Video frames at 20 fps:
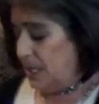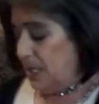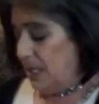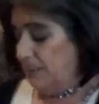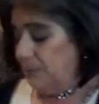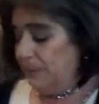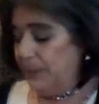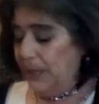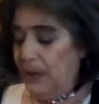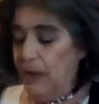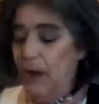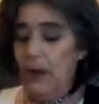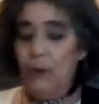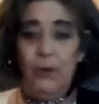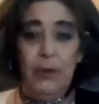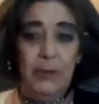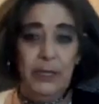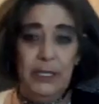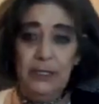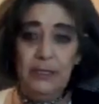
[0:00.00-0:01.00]
but a lot of
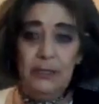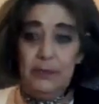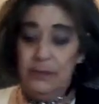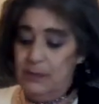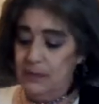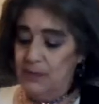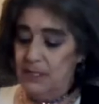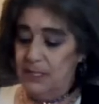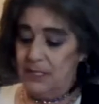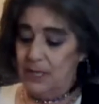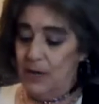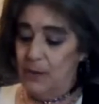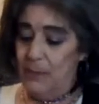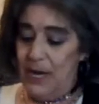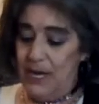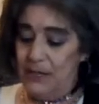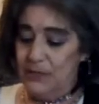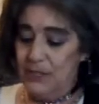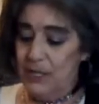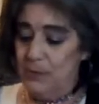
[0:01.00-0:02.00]
women, it don't
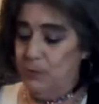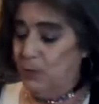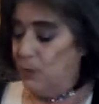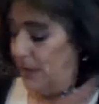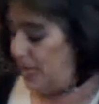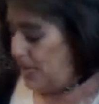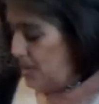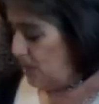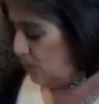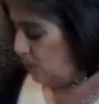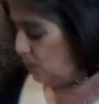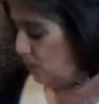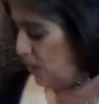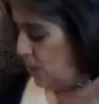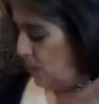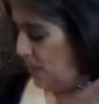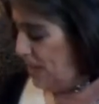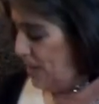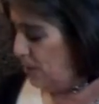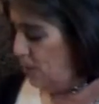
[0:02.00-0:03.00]
matter to them, or they don't
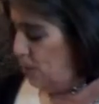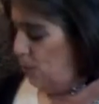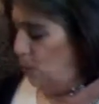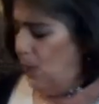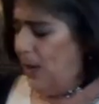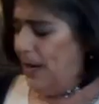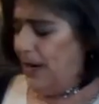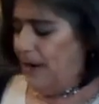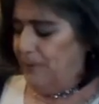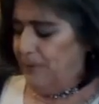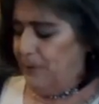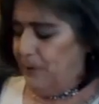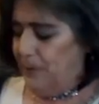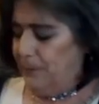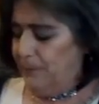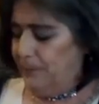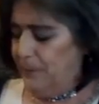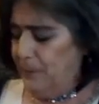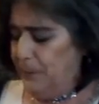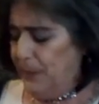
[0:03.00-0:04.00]
grow hair or whatever.
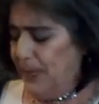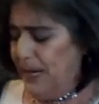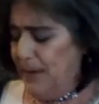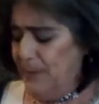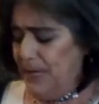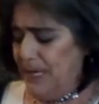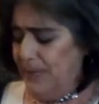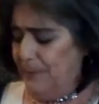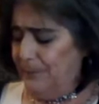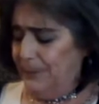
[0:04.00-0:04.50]
But I mean,